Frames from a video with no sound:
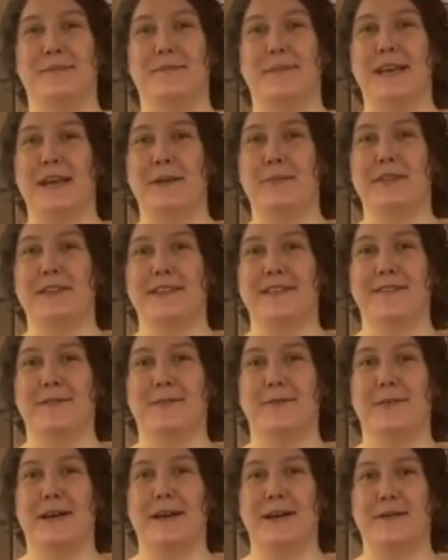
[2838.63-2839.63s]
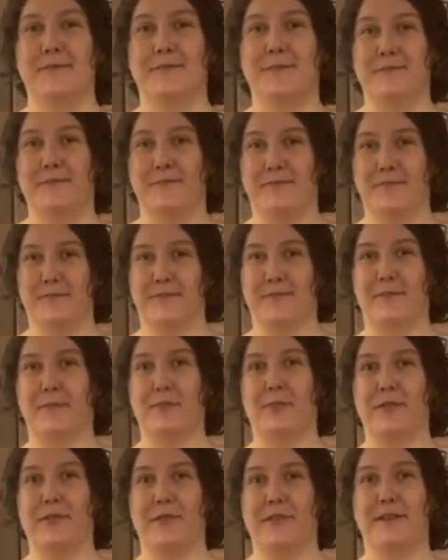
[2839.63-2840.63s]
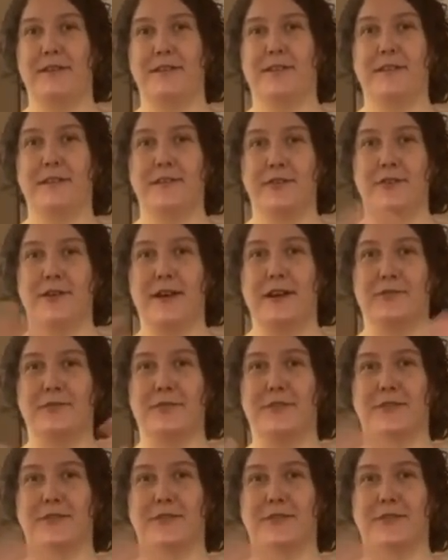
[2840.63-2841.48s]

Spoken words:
being able to present and interact with you